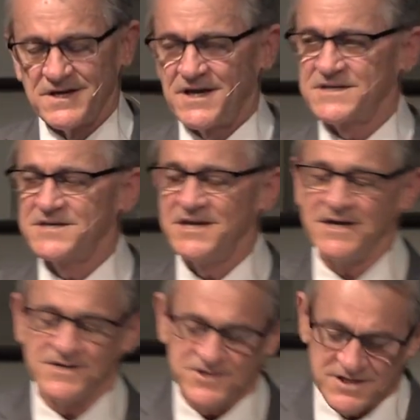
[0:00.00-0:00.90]
and
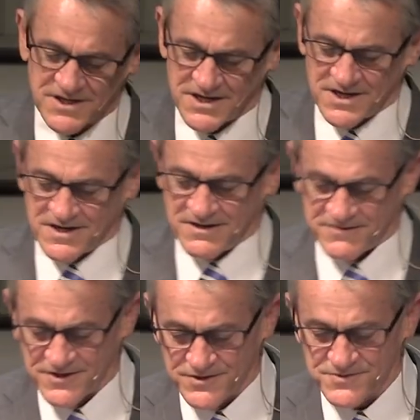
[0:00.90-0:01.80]
teach
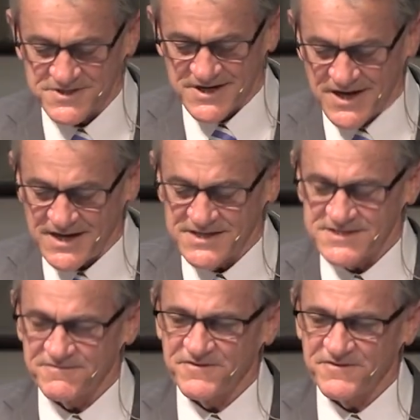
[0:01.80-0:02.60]
those kinds of